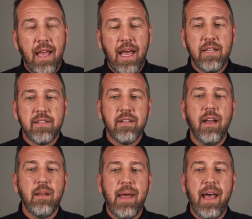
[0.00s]
And it's
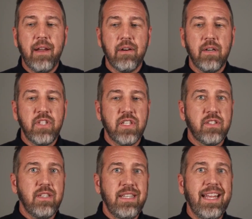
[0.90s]
not a matter of
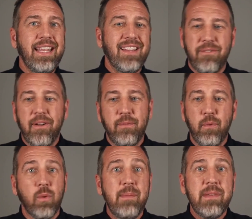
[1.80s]
just getting in front of
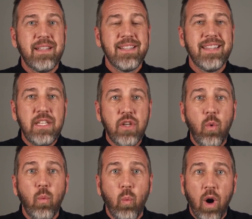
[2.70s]
more women because they
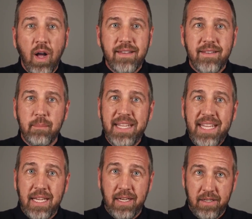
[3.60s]
don't want to
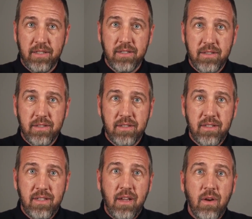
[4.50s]
be here.
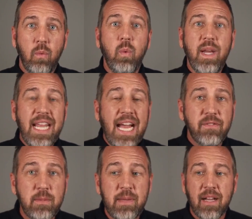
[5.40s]
We
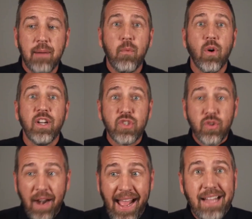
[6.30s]
have to become more
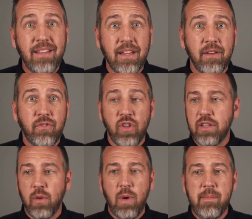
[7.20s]
attractive so
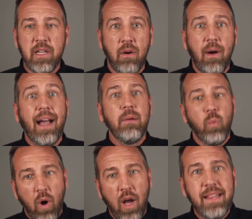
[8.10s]
that the women go, I
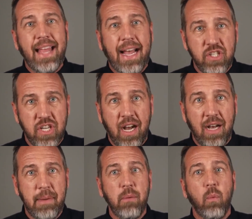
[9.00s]
want that
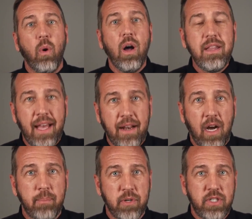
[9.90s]
job. I want that
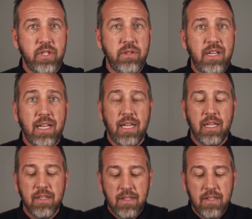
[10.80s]
opportunity.